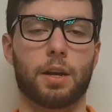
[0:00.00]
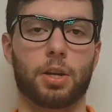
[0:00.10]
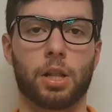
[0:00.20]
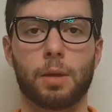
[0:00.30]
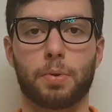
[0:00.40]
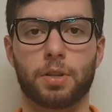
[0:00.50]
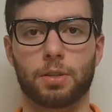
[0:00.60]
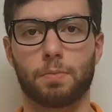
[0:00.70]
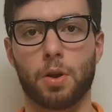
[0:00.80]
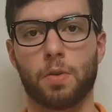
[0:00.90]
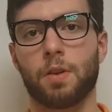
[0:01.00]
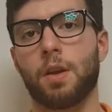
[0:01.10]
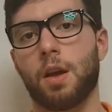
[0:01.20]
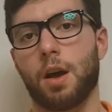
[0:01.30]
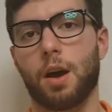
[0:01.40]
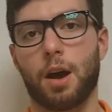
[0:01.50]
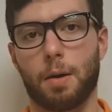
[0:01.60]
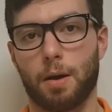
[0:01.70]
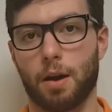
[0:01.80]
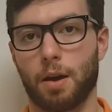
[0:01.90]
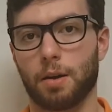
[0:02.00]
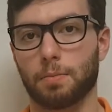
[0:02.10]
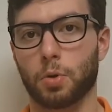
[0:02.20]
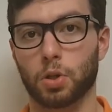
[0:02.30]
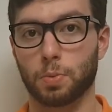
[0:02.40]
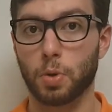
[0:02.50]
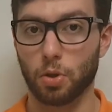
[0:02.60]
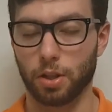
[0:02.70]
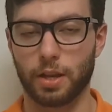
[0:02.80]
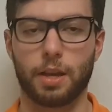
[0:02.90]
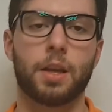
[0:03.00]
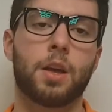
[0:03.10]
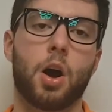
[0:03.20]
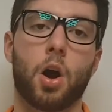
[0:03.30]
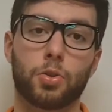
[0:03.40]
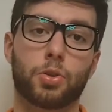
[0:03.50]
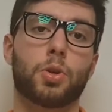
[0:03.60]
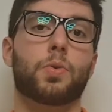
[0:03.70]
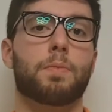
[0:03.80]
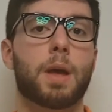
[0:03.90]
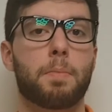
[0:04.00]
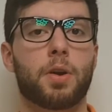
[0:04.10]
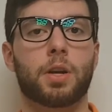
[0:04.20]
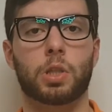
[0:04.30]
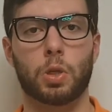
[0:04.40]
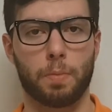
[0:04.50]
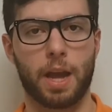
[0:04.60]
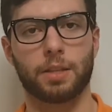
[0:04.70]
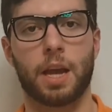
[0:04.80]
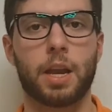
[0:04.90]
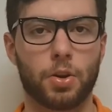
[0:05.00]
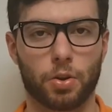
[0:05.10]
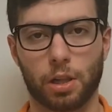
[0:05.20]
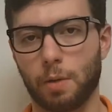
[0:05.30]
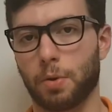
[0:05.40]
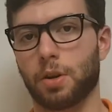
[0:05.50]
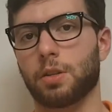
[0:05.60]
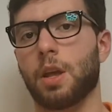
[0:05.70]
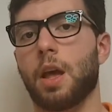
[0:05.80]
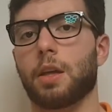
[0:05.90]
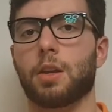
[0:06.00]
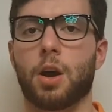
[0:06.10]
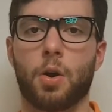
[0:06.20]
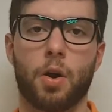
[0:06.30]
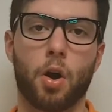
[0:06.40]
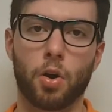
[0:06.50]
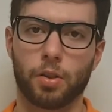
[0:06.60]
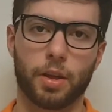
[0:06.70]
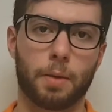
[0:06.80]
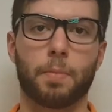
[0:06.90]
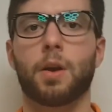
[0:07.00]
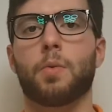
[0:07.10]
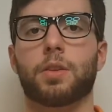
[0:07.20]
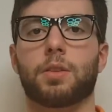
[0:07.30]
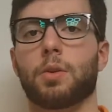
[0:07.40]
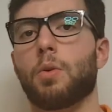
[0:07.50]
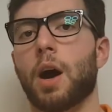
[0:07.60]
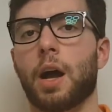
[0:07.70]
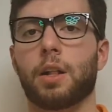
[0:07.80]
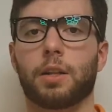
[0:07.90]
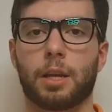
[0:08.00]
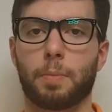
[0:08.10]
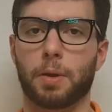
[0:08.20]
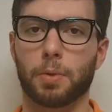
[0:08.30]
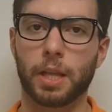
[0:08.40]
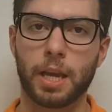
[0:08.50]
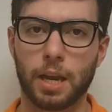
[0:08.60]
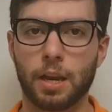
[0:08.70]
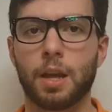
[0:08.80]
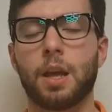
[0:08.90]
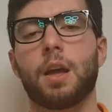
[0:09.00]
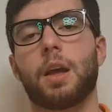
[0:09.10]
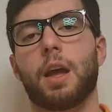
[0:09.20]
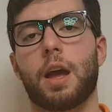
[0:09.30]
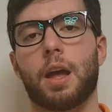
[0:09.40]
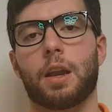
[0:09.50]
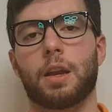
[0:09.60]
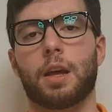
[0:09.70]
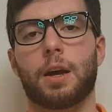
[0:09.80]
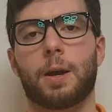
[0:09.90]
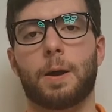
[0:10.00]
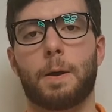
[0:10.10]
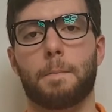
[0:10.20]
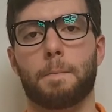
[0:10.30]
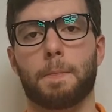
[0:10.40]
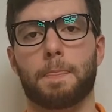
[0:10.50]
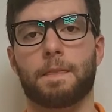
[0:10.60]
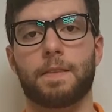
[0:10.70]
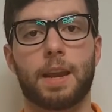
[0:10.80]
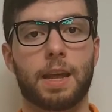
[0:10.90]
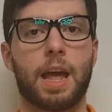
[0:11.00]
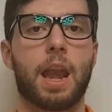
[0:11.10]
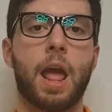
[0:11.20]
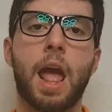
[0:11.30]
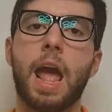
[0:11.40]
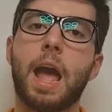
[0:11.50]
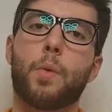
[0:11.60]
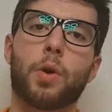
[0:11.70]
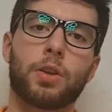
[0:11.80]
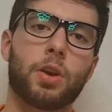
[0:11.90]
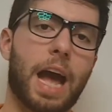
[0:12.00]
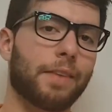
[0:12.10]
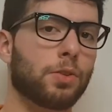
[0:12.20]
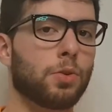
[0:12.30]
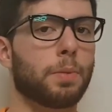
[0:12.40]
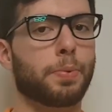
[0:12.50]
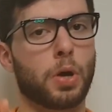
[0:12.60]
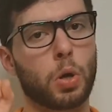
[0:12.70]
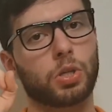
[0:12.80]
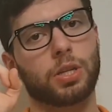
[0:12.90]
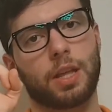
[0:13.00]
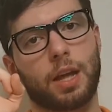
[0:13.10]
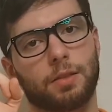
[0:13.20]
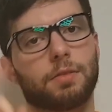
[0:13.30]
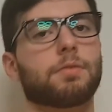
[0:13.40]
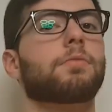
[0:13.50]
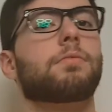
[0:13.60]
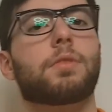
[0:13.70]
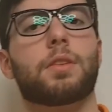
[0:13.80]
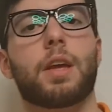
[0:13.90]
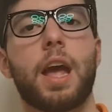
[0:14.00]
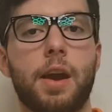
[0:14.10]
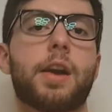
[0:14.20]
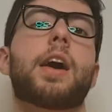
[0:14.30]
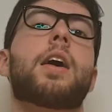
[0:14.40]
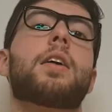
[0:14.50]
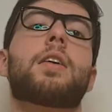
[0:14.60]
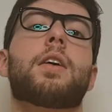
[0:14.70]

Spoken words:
clippers move more smoothly. Also remember to maintain your clippers, you know, oil them once in a while, keep them clean. And then again, when you have to approach that area,